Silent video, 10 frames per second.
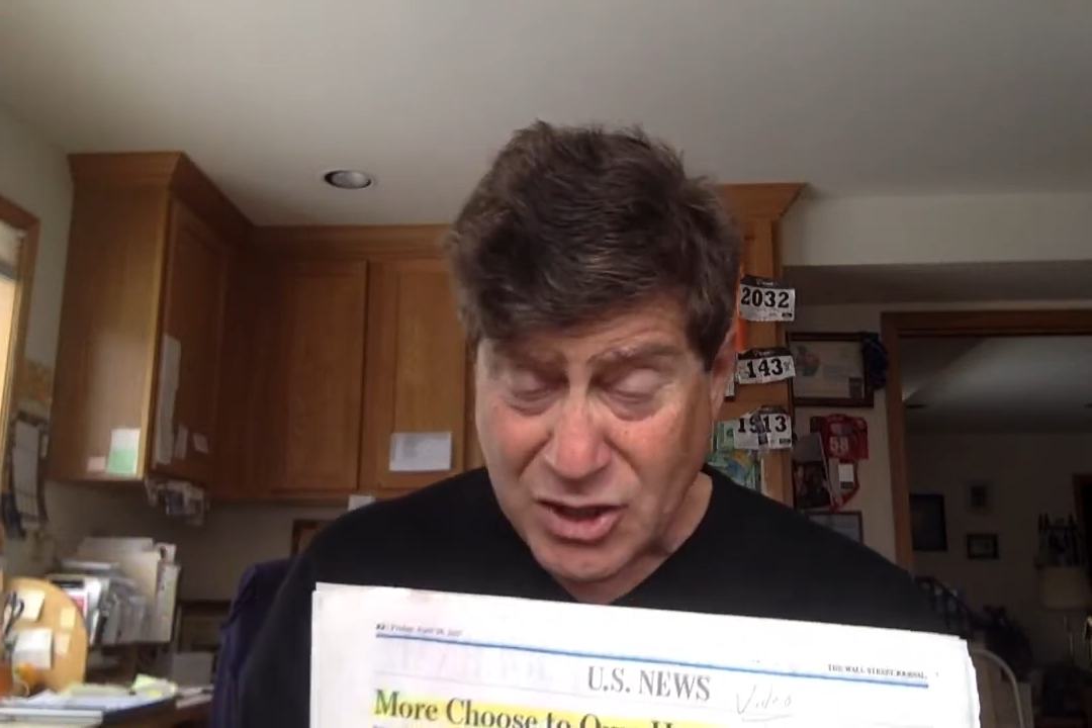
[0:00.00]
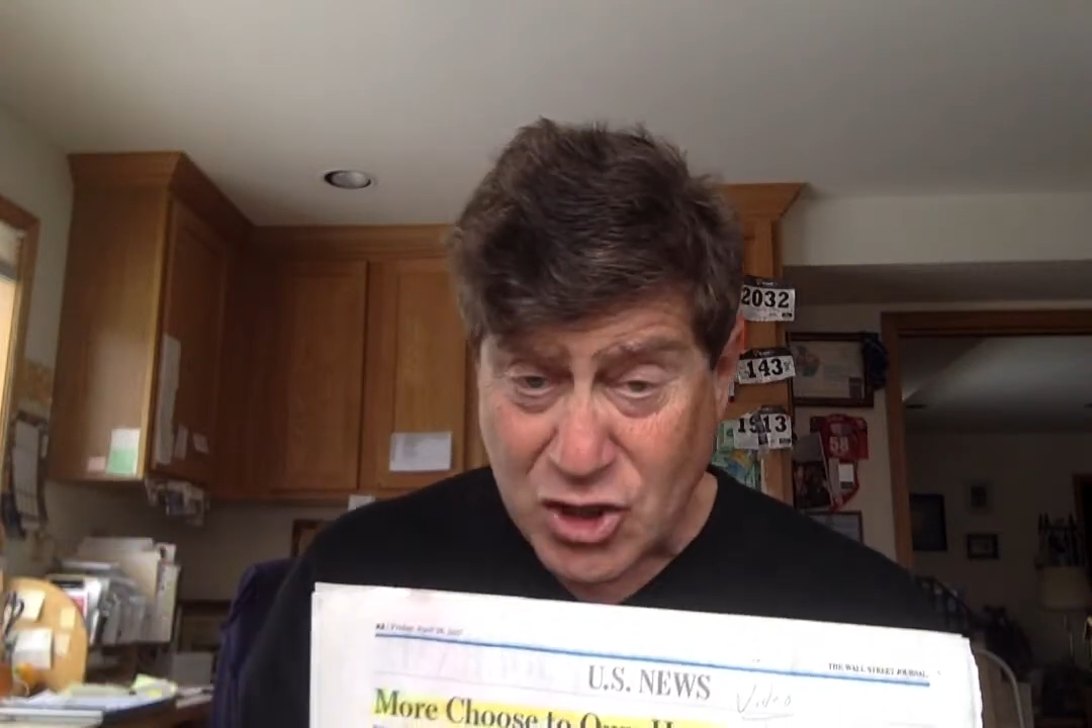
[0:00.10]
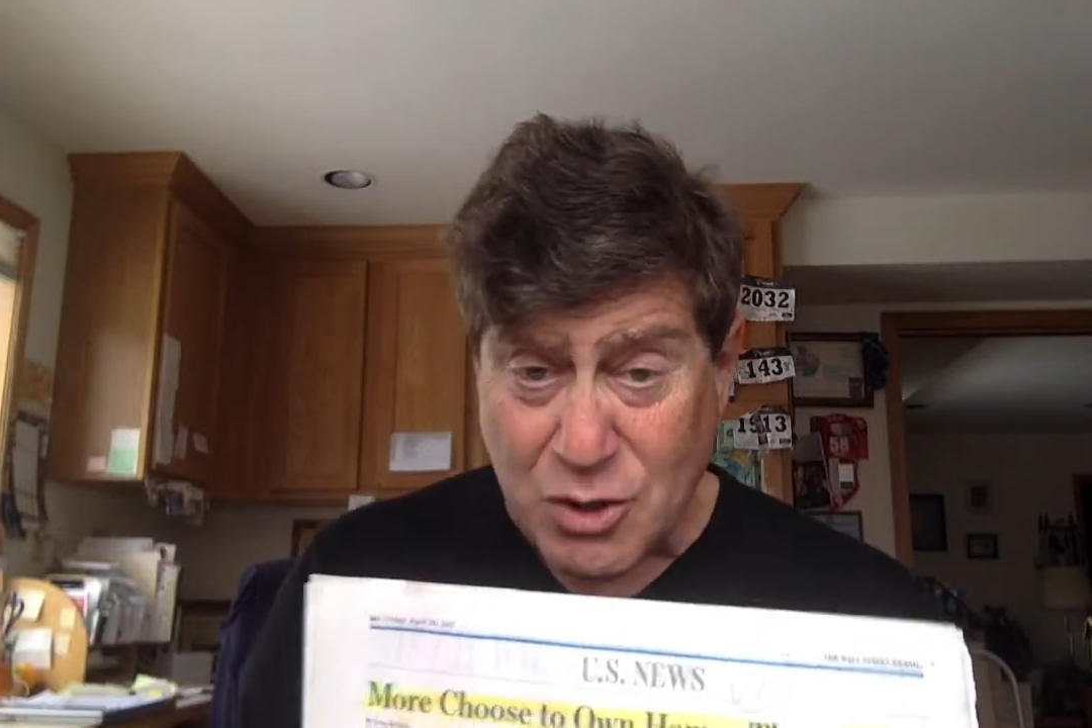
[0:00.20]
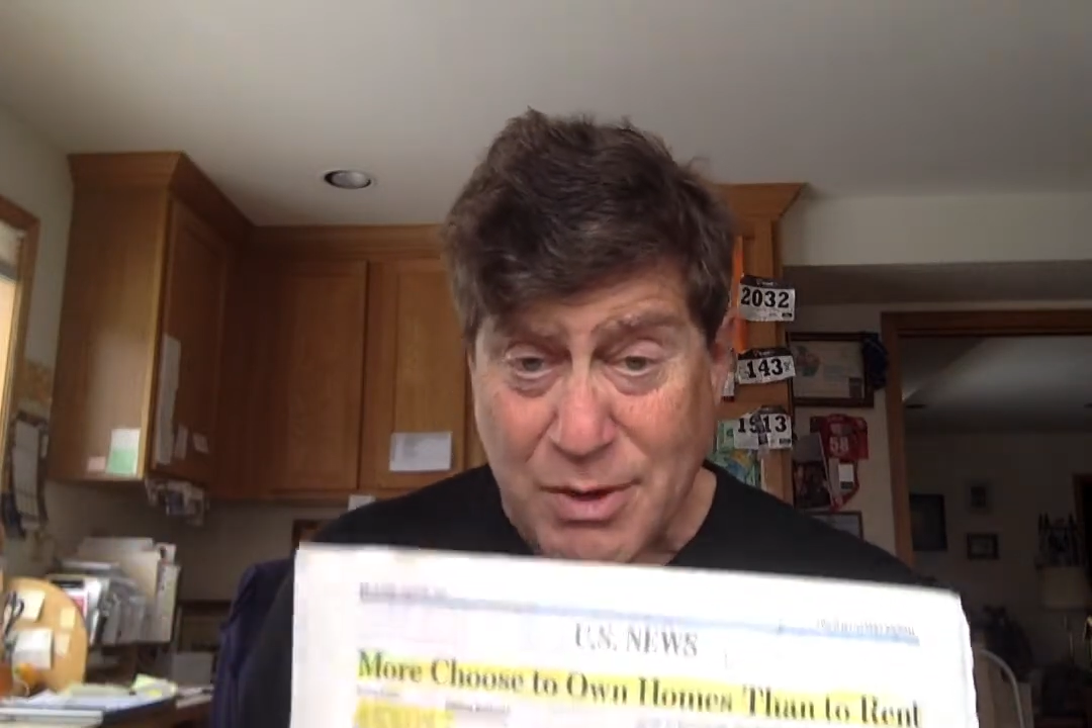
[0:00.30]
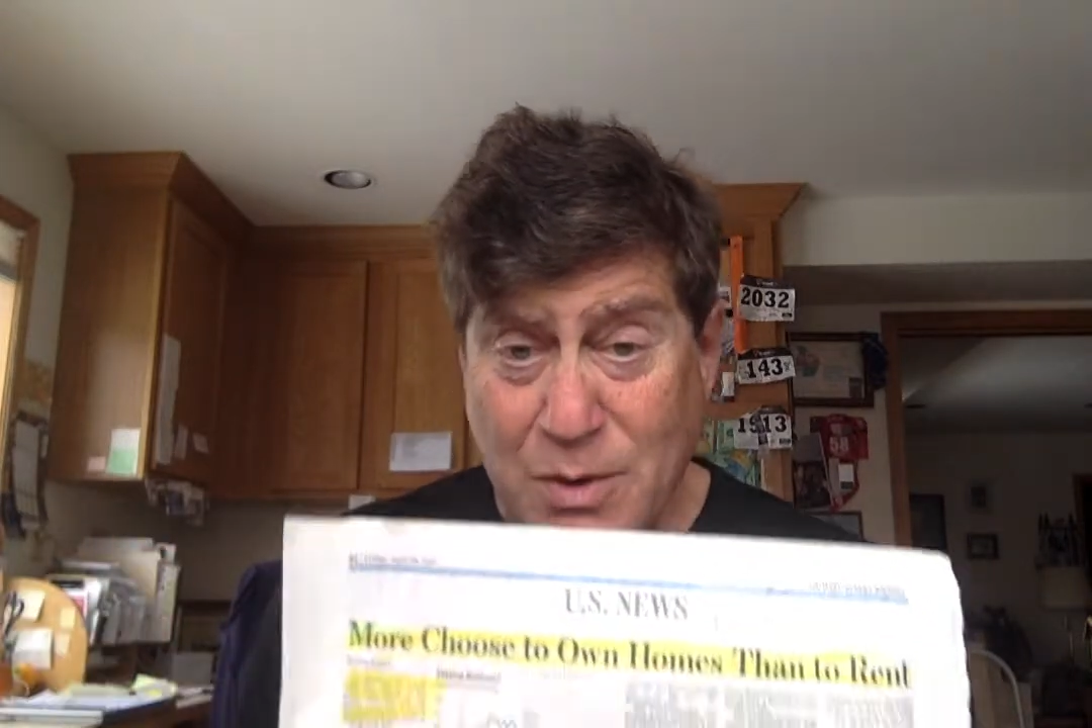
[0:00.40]
is
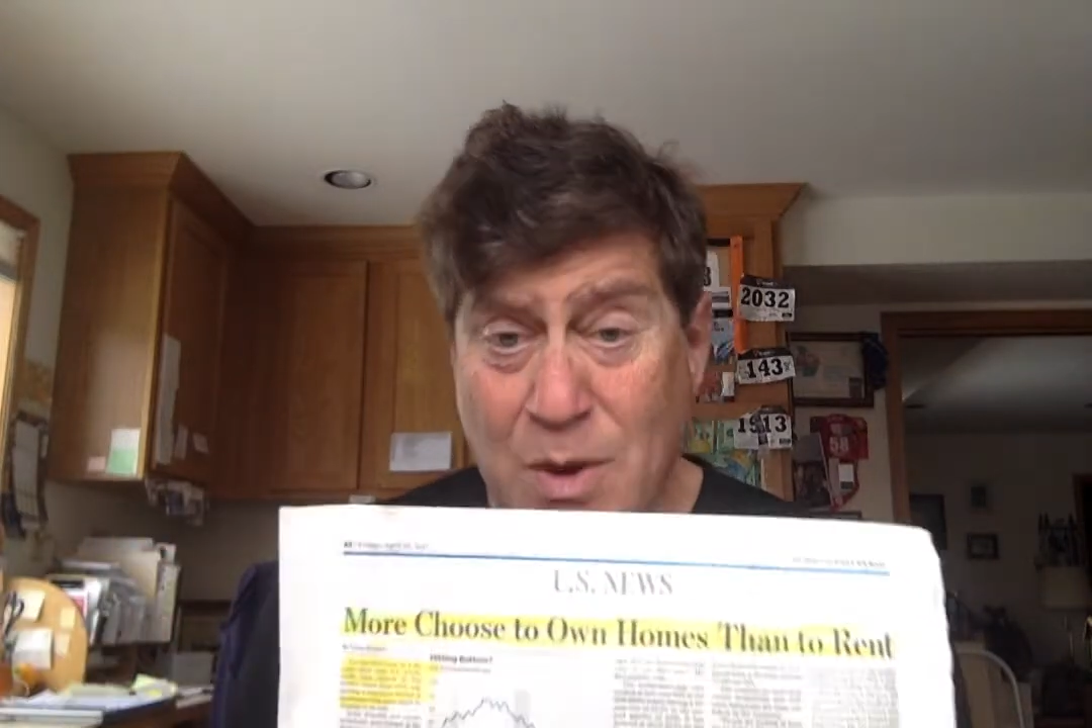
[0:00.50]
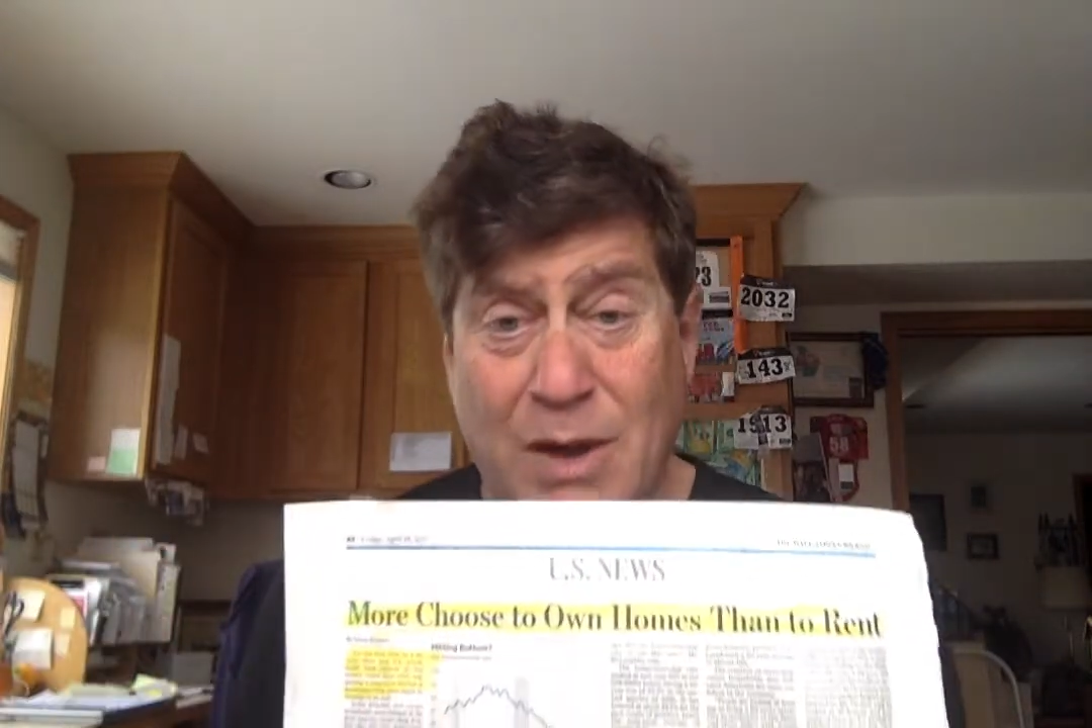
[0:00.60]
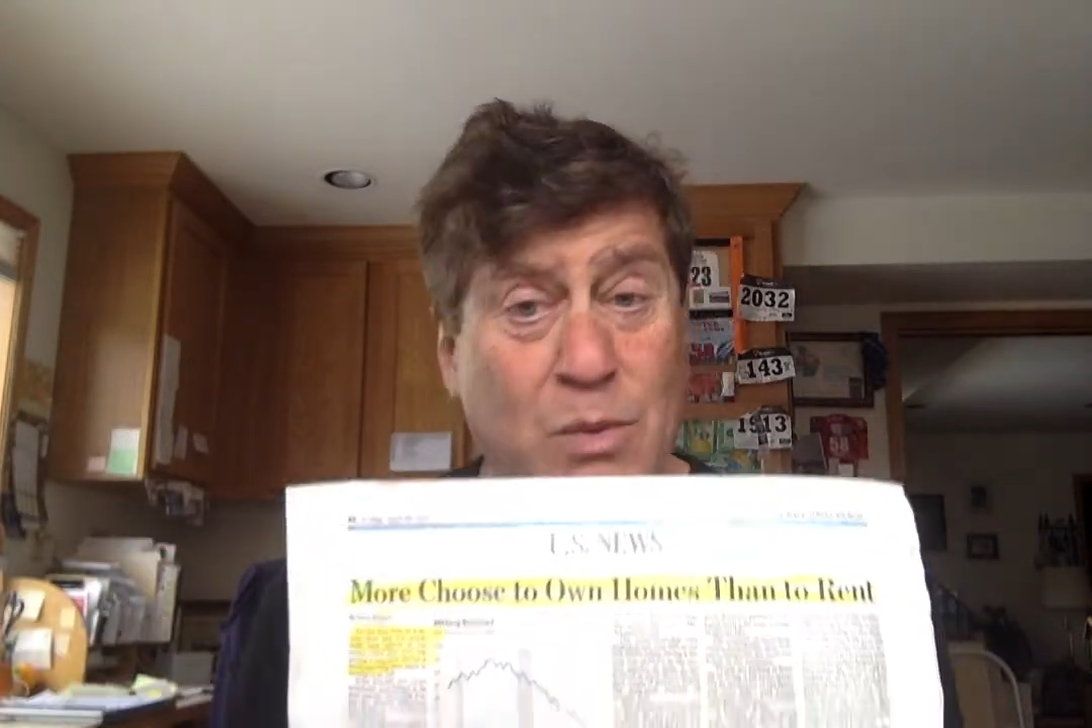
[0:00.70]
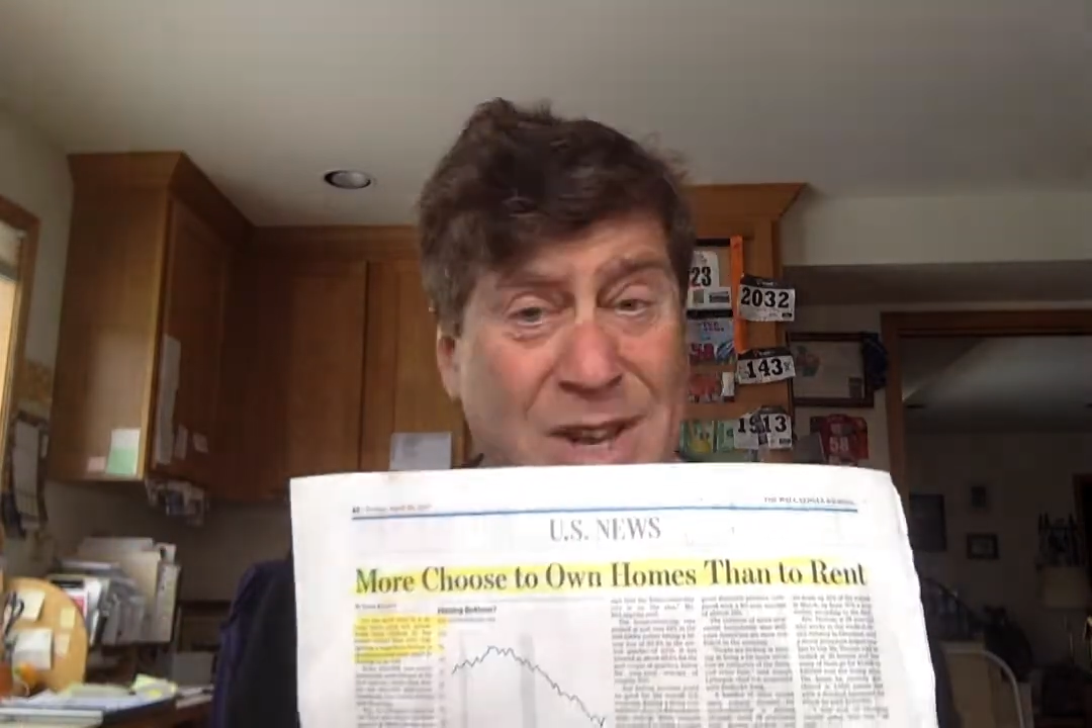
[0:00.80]
doing well.